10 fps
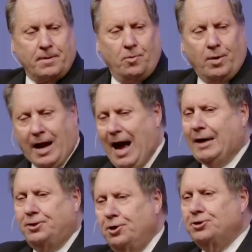when
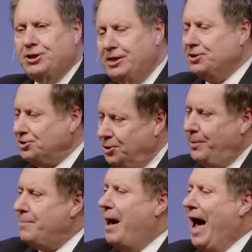I took Jesus to
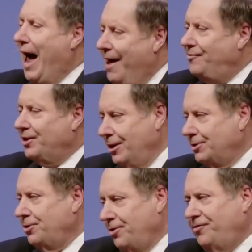be my
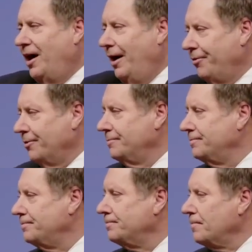advocate to the Father.
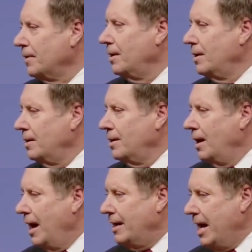
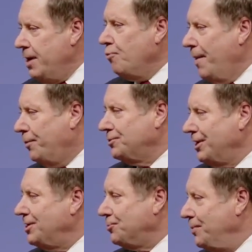And he
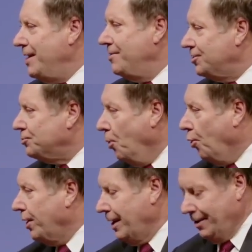represents me this
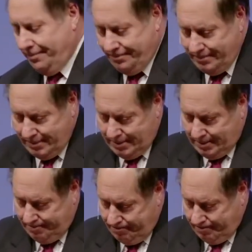morning
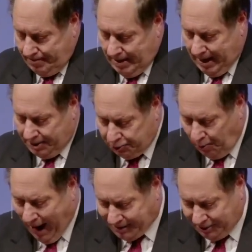his
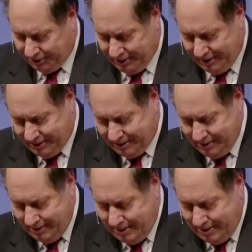righteousness